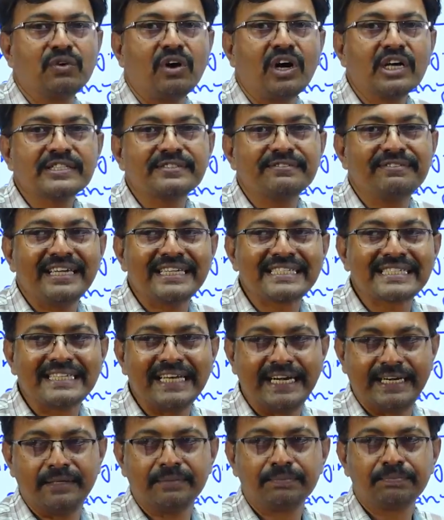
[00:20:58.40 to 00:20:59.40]
was
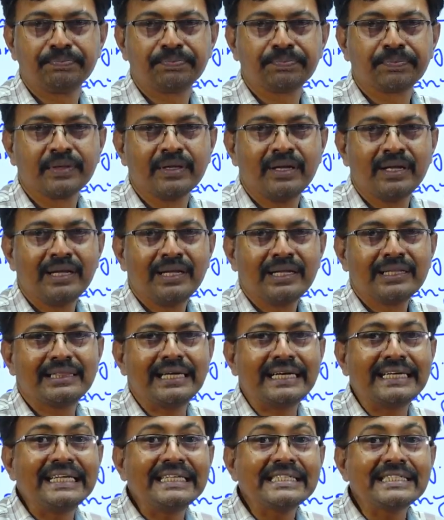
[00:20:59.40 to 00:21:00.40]
wasted.
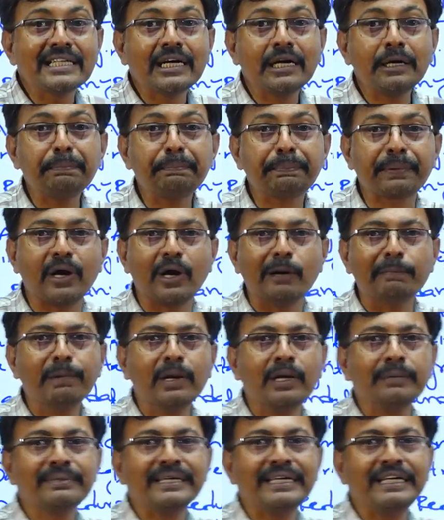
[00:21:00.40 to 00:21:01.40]
That is the
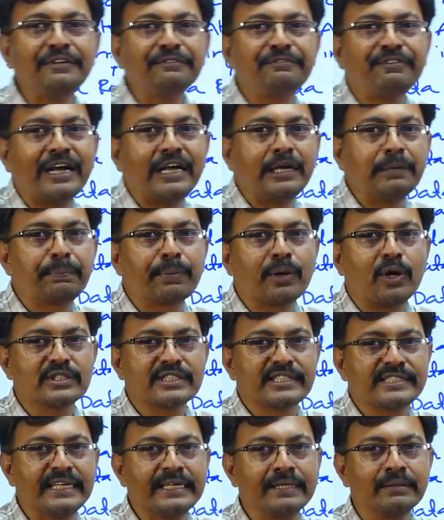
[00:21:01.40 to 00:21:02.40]
problem in file
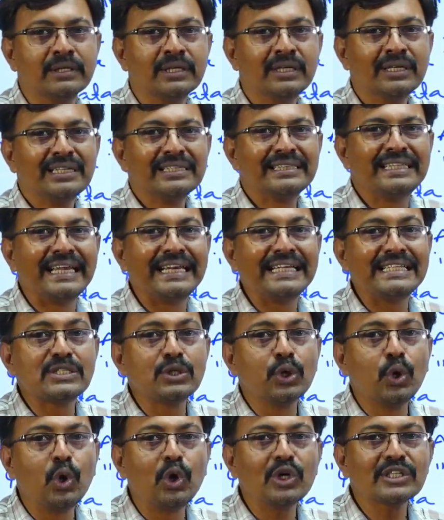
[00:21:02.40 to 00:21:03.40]
processing. There is
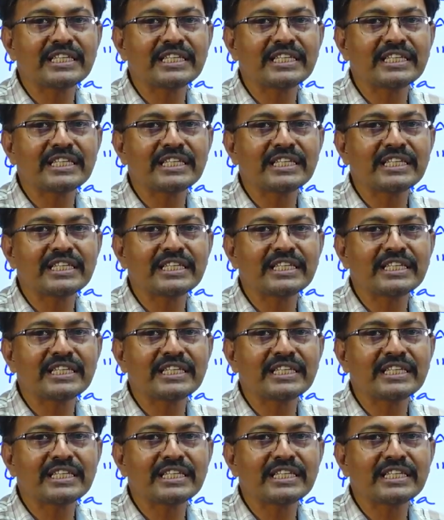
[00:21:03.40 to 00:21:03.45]
no